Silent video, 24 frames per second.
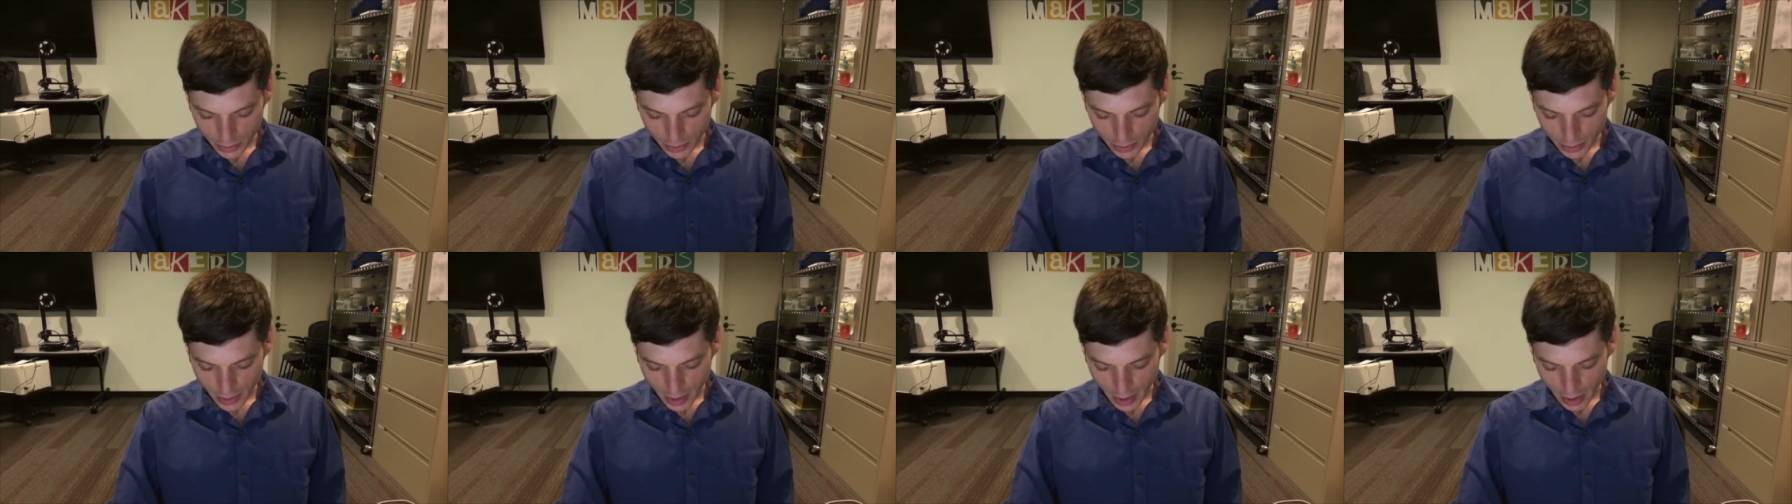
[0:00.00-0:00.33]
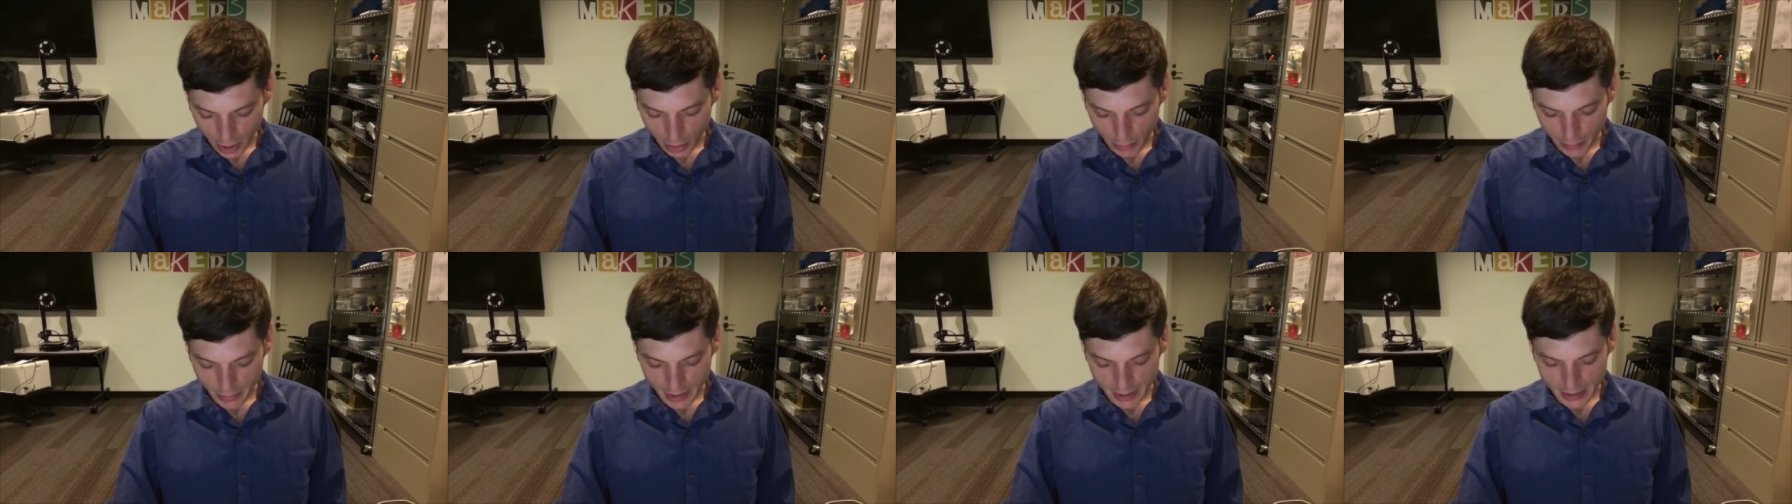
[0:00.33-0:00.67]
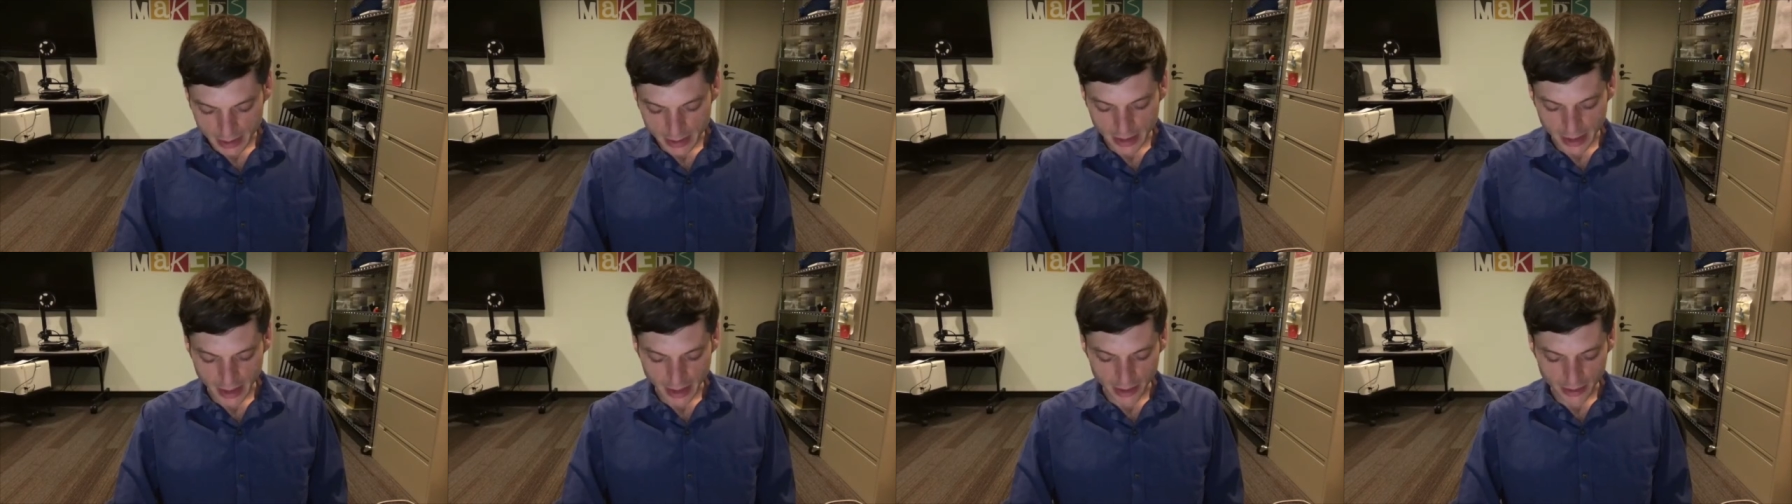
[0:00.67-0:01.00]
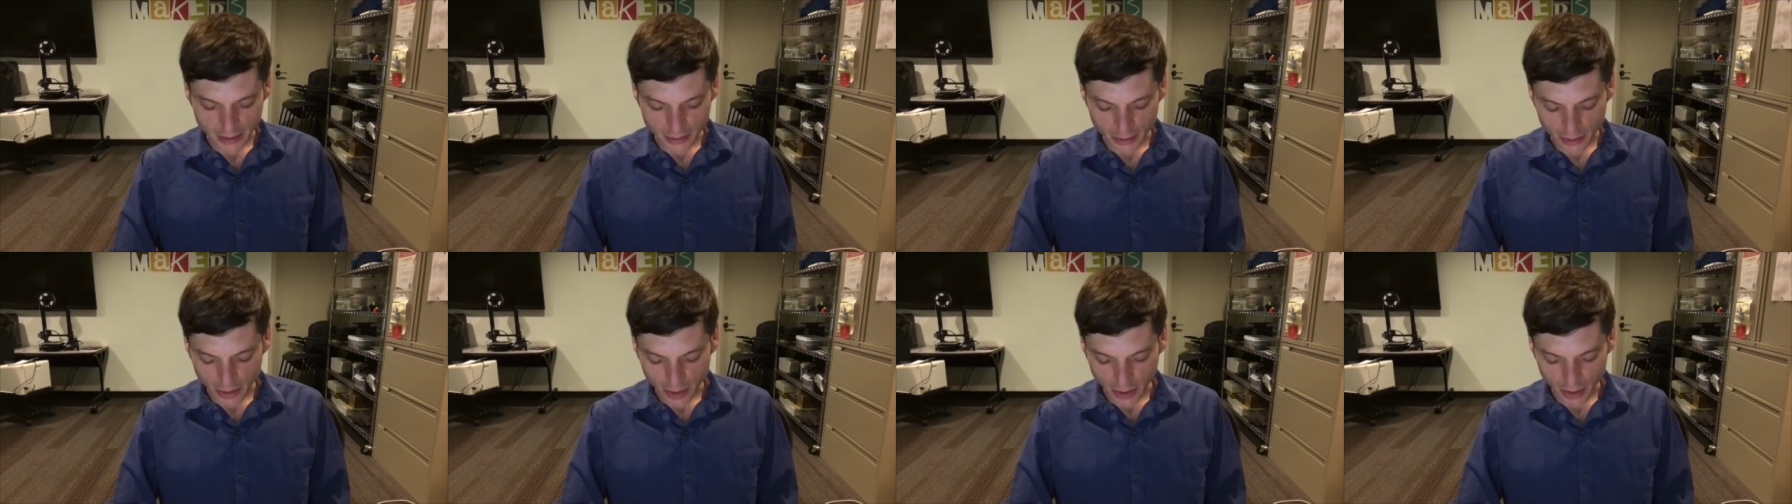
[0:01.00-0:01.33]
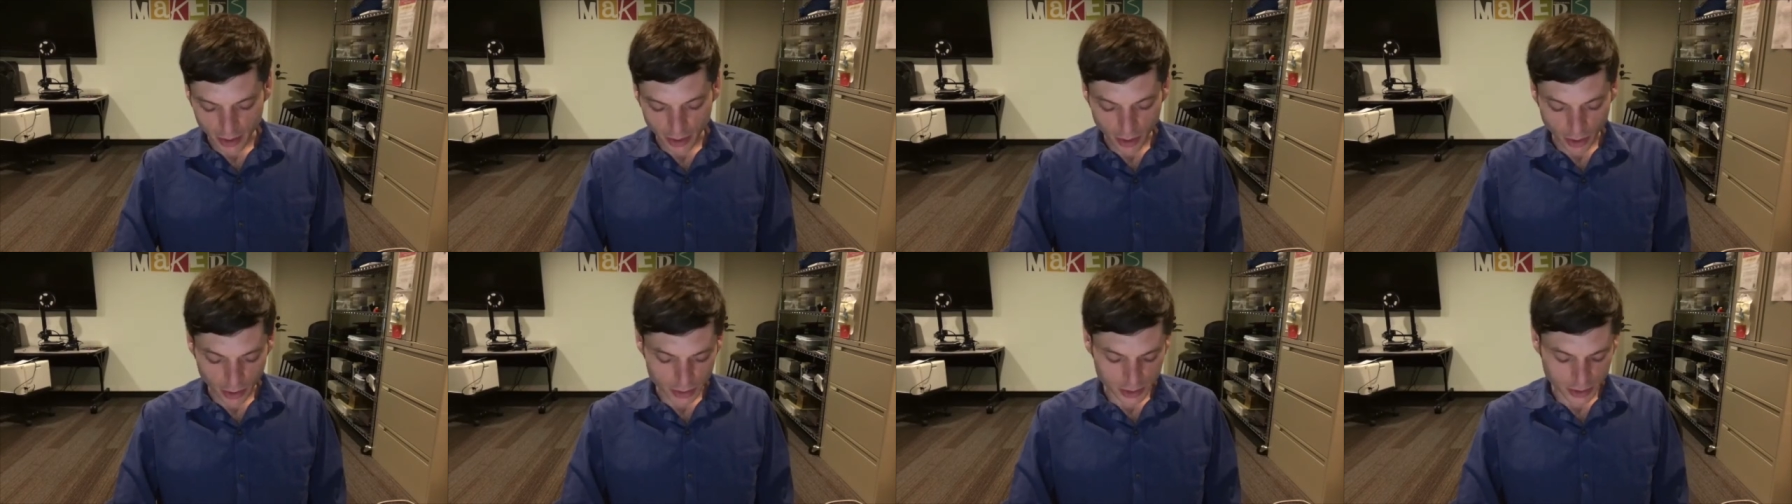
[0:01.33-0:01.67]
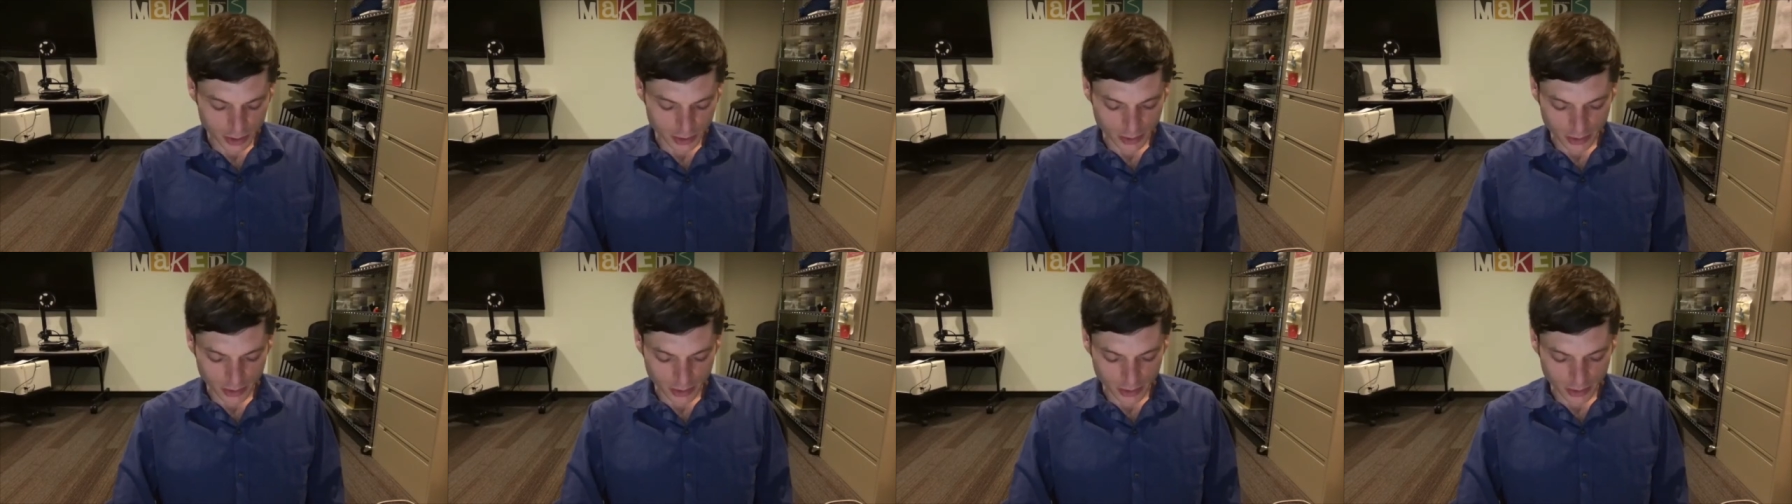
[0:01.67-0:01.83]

elements that also